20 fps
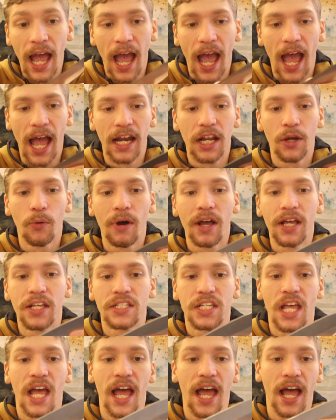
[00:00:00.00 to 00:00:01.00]

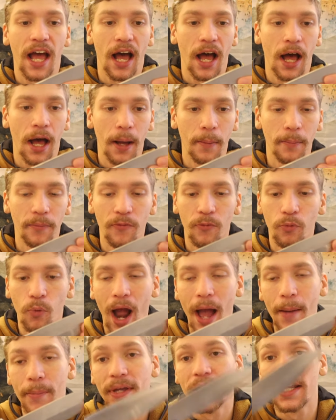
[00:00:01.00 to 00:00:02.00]
anyways,
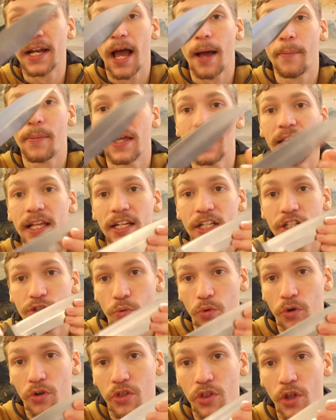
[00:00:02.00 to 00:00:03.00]
wrapping it up, it is
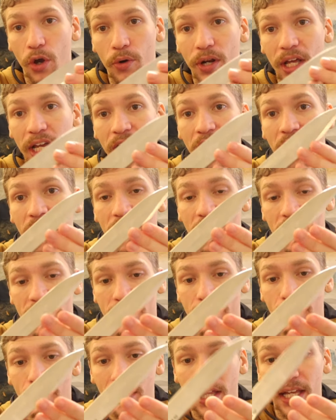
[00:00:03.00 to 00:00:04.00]
worth noting
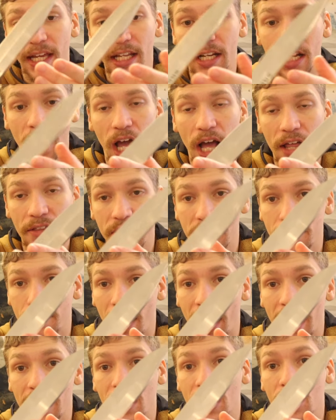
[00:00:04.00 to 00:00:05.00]
this blade, the
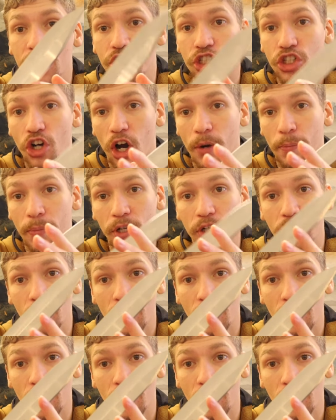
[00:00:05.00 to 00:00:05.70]
spine is sharpened.